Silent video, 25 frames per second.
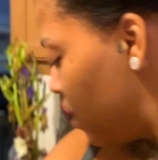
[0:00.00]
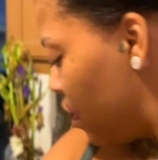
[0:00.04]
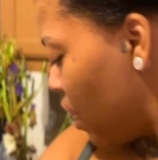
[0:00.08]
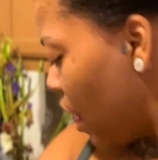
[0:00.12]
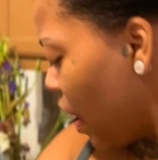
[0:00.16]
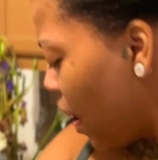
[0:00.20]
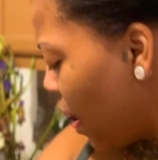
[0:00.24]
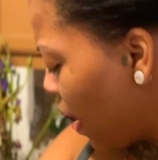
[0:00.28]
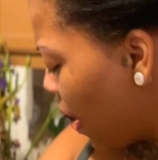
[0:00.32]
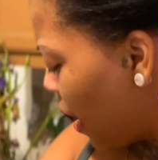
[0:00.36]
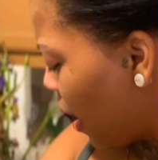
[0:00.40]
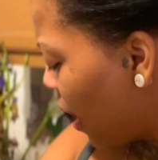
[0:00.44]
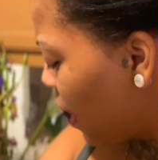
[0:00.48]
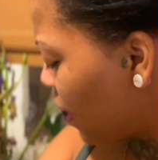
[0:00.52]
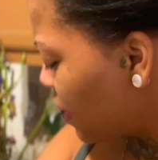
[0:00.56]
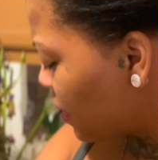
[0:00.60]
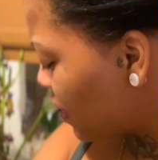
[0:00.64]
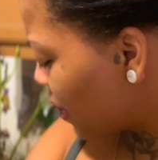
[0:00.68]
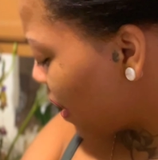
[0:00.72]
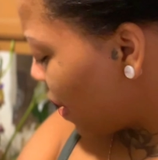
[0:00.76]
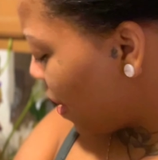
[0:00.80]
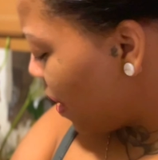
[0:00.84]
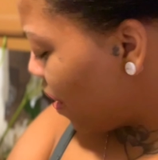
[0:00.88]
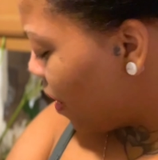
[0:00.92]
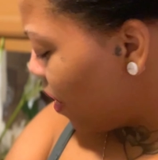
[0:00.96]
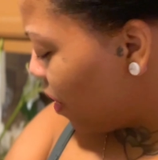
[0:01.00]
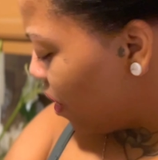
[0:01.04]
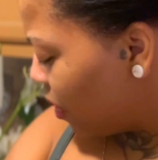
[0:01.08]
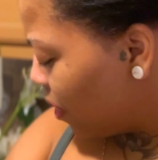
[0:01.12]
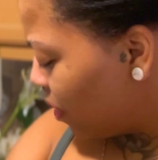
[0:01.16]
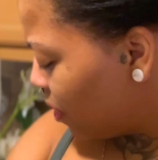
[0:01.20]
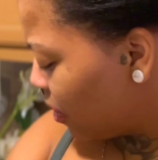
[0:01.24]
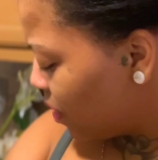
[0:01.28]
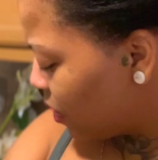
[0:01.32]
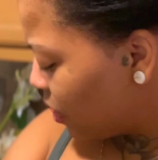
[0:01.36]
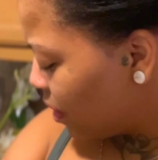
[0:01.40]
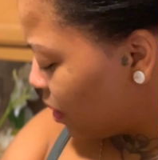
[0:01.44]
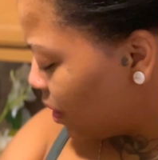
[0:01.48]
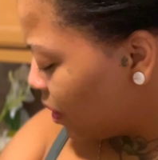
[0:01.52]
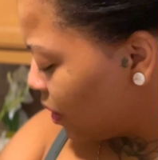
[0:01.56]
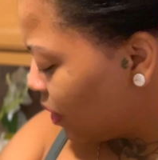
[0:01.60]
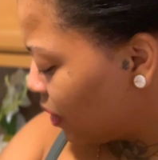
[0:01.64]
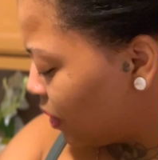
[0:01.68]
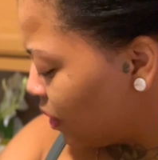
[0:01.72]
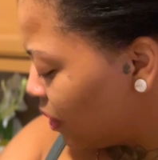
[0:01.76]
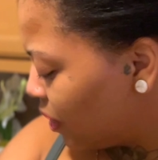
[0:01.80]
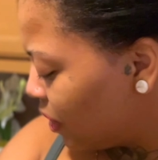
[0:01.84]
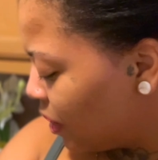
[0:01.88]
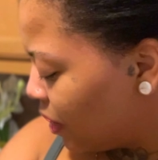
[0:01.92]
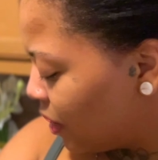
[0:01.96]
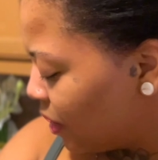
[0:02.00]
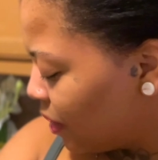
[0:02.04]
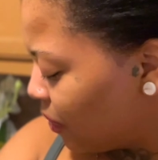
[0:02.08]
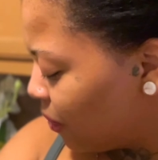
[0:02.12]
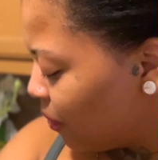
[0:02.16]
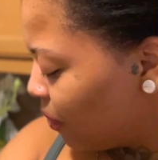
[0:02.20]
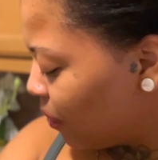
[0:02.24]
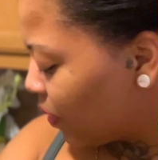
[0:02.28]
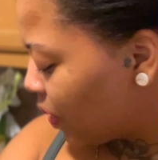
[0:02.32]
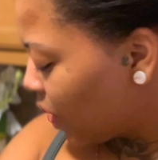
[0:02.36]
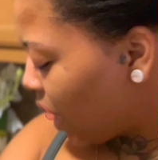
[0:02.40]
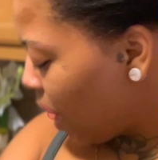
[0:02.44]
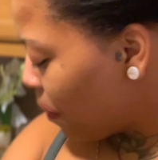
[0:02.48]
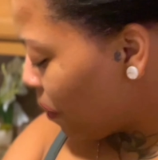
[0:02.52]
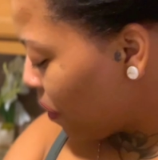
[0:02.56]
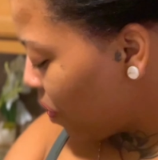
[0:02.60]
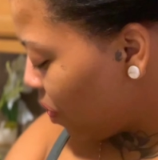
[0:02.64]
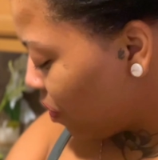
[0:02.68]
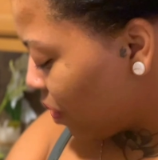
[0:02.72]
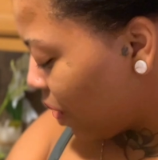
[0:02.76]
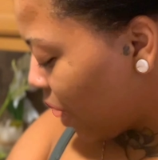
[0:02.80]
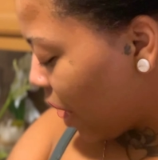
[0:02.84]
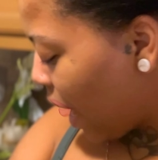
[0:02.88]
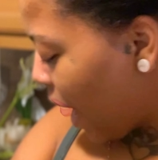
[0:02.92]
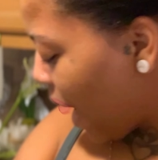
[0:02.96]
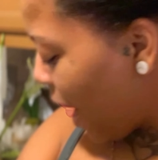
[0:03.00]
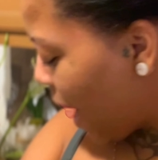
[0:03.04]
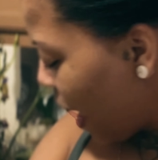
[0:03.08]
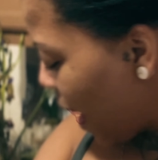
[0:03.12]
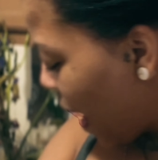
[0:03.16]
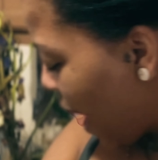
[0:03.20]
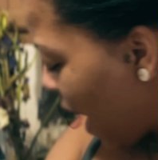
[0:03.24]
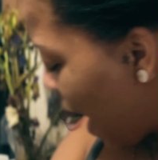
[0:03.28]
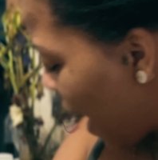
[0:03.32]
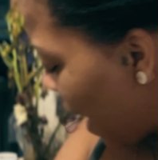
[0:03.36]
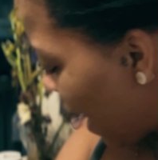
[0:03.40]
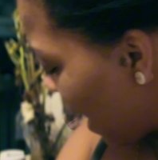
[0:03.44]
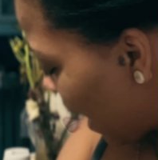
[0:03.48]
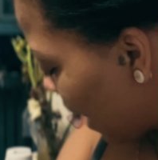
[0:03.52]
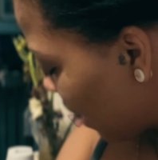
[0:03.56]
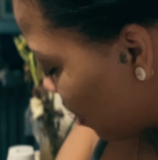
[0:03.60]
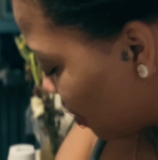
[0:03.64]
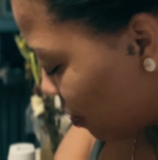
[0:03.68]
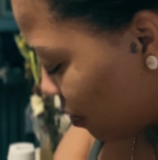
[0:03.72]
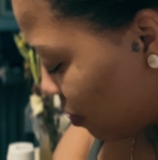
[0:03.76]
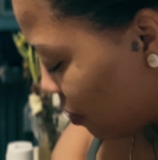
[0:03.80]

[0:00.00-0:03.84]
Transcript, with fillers: Oh, sir. Come on now. Hey, I, I.